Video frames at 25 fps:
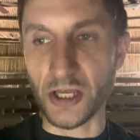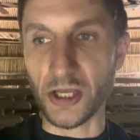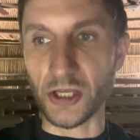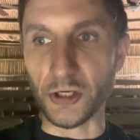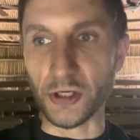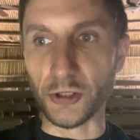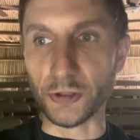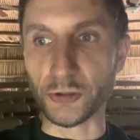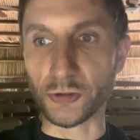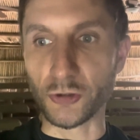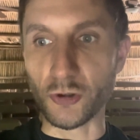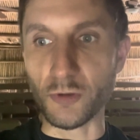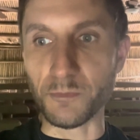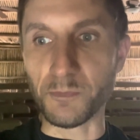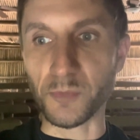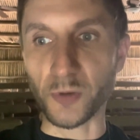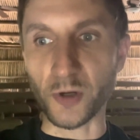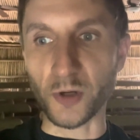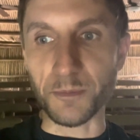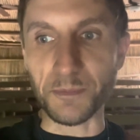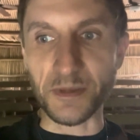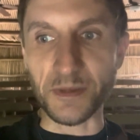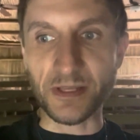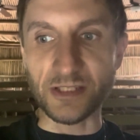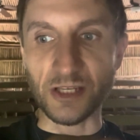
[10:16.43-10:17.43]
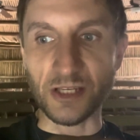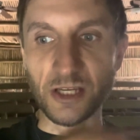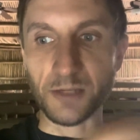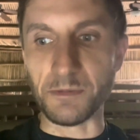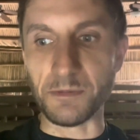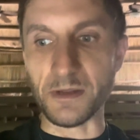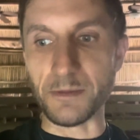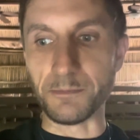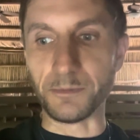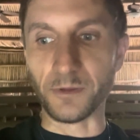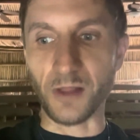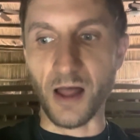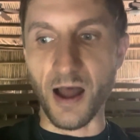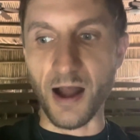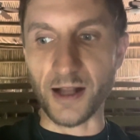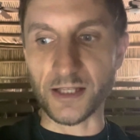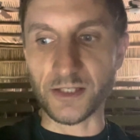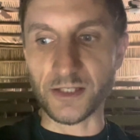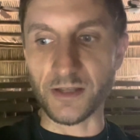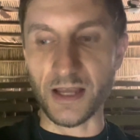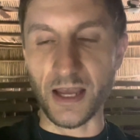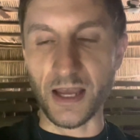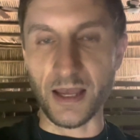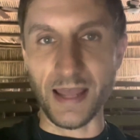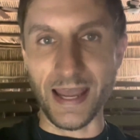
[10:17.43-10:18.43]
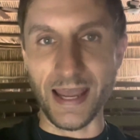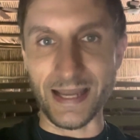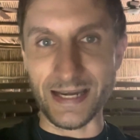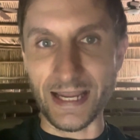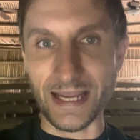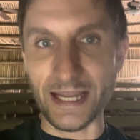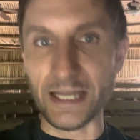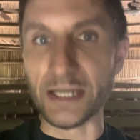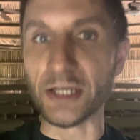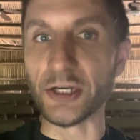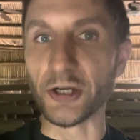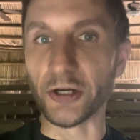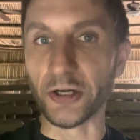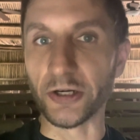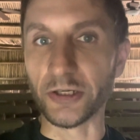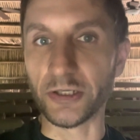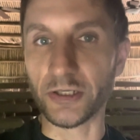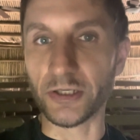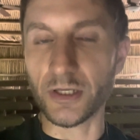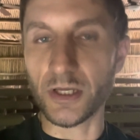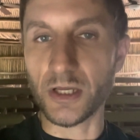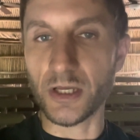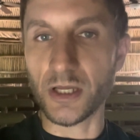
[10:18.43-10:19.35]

Your true purpose could be blocked and hindered.